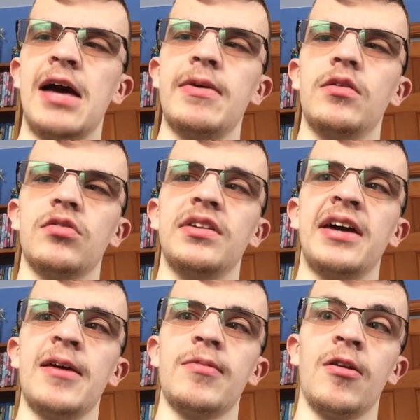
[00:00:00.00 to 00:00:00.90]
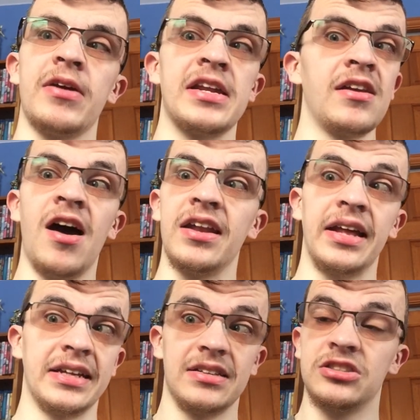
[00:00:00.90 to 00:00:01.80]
at my local library, and not, like,